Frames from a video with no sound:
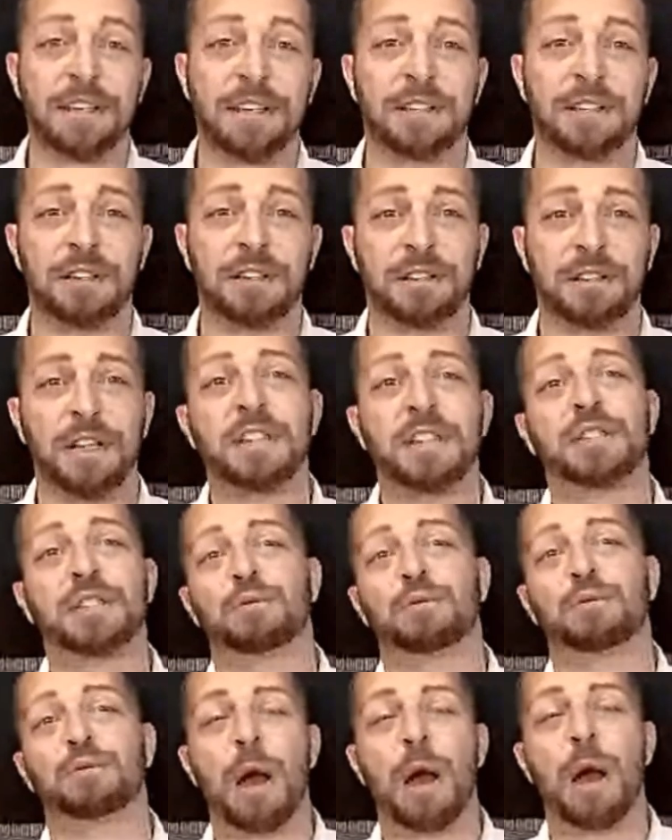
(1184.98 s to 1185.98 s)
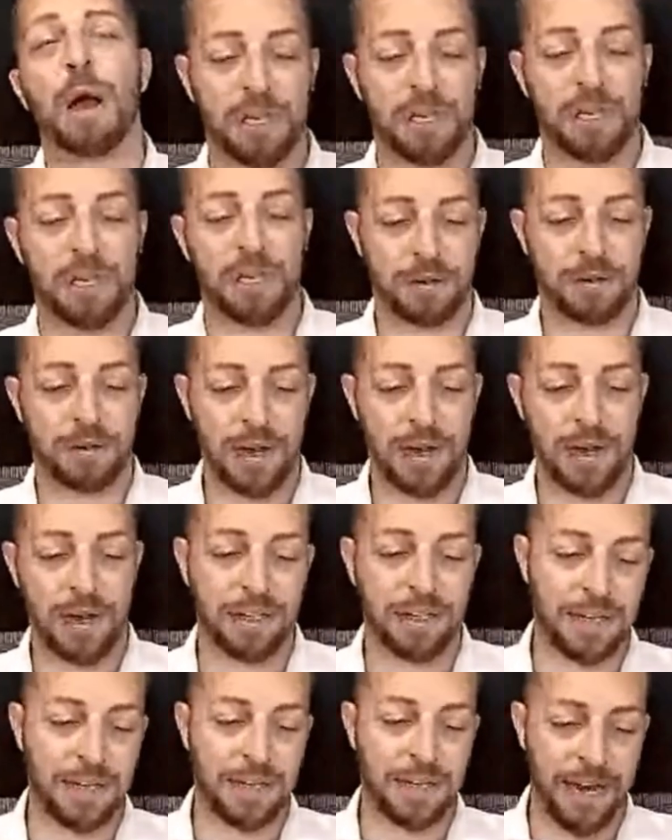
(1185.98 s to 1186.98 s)
face disruption
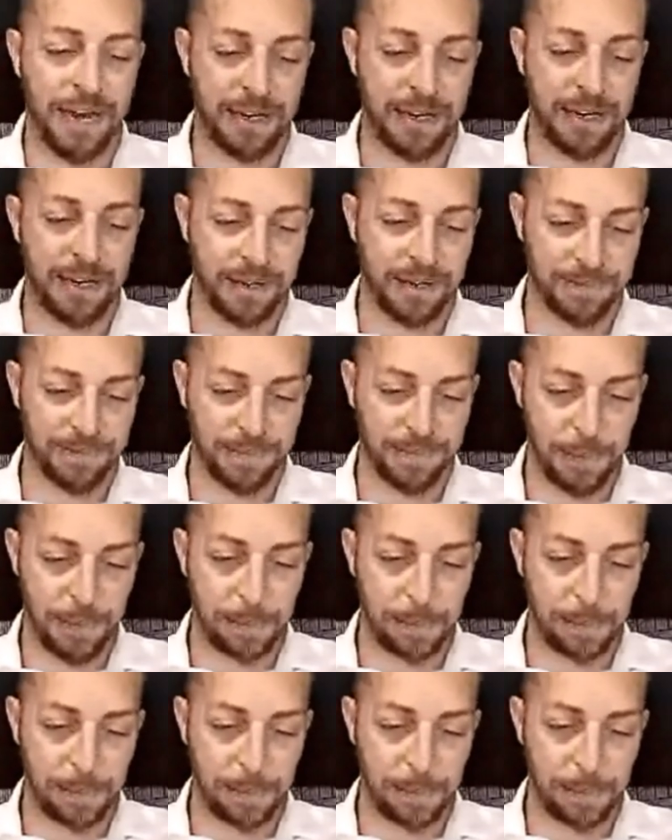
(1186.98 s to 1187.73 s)
anxiety